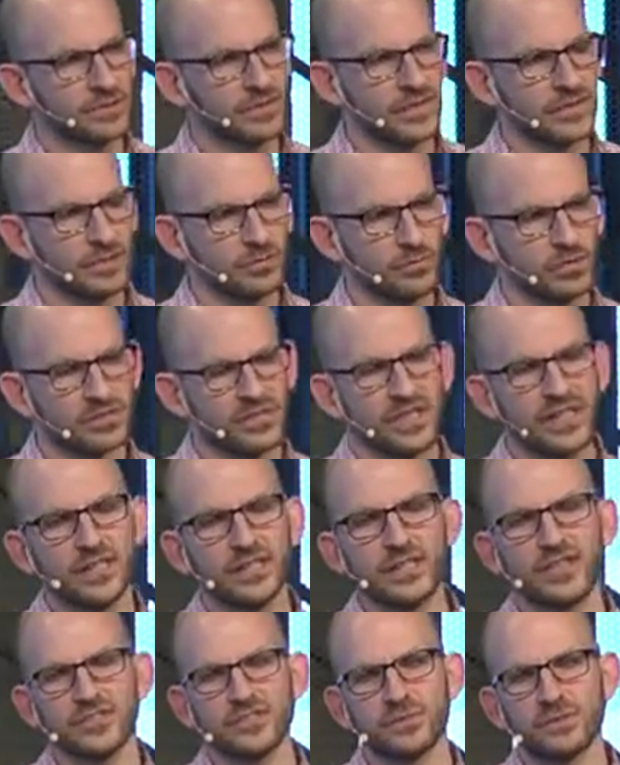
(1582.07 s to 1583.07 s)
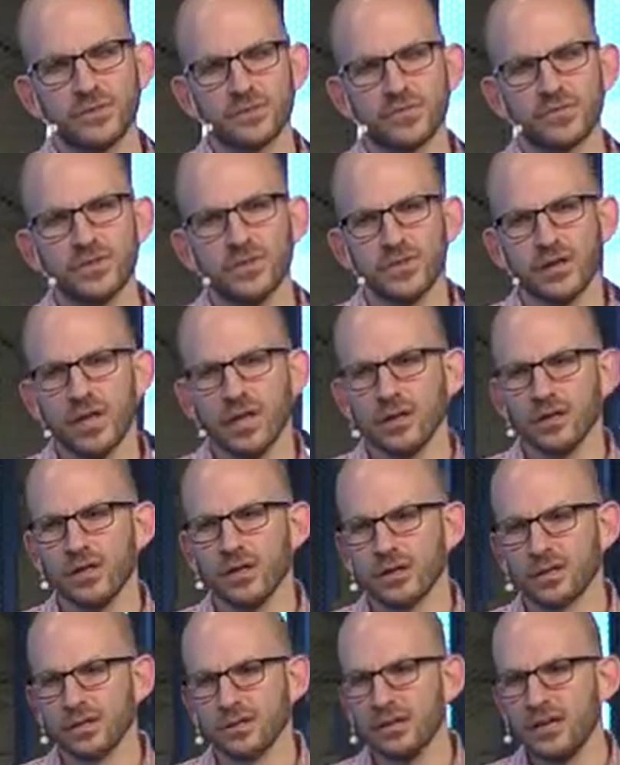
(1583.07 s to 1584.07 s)
they could retain customers for a lot
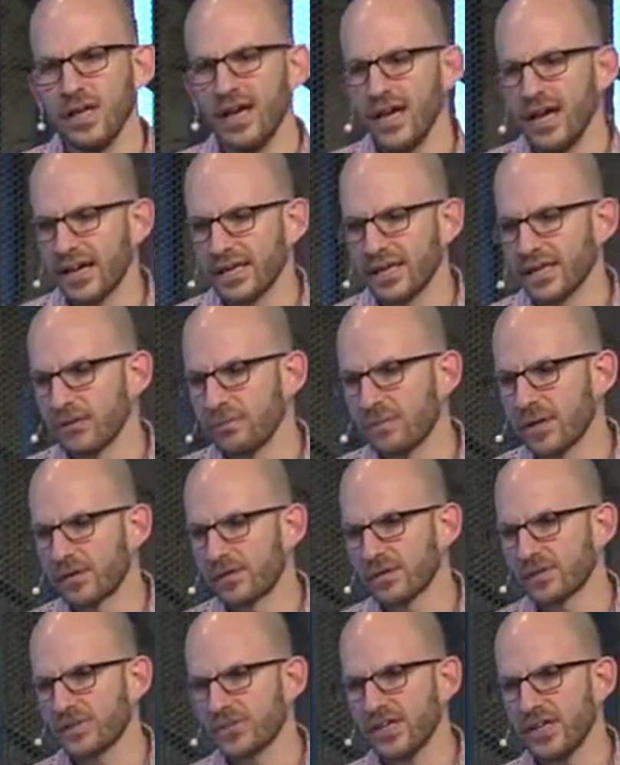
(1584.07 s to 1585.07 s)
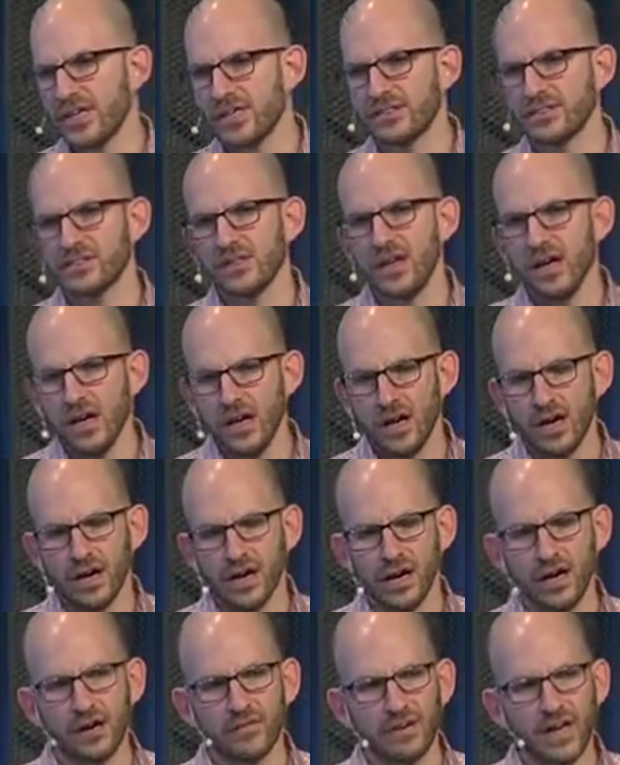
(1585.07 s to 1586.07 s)
longer and get a better sense
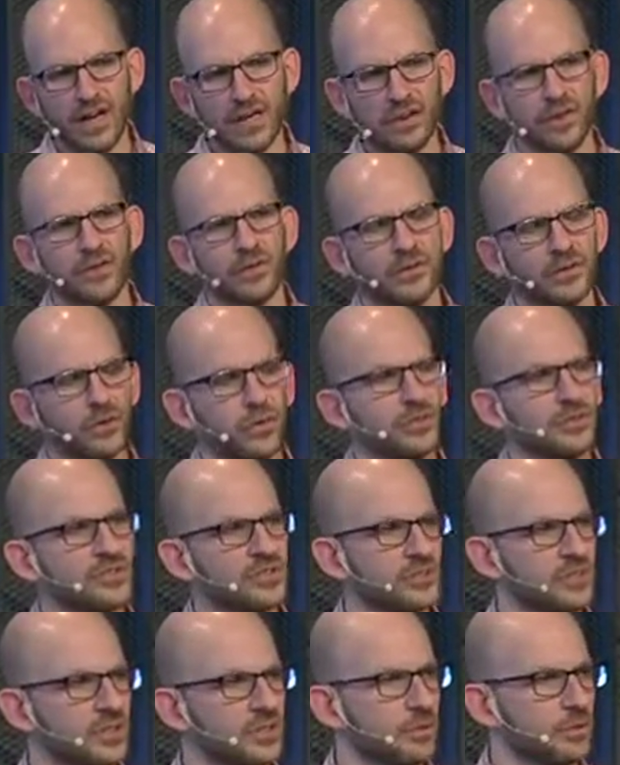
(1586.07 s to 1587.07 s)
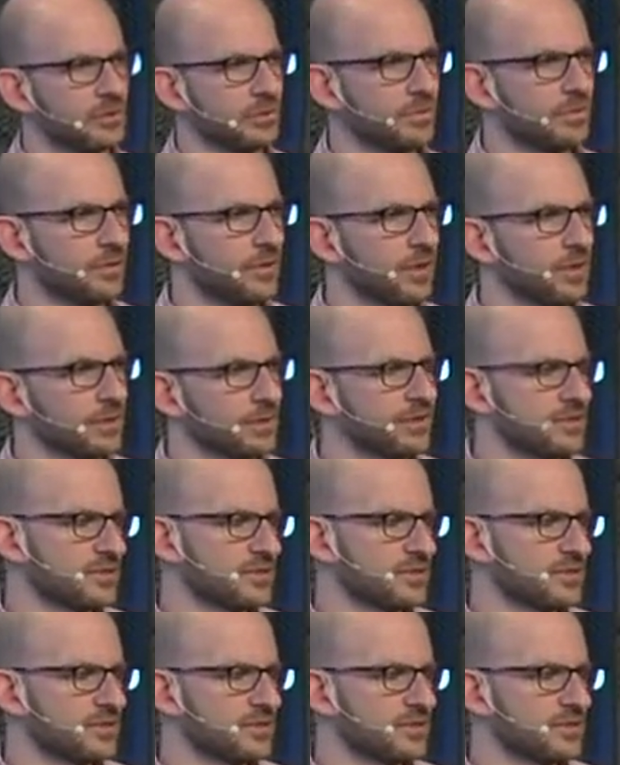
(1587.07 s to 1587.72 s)
of how long they're going to stick with the product.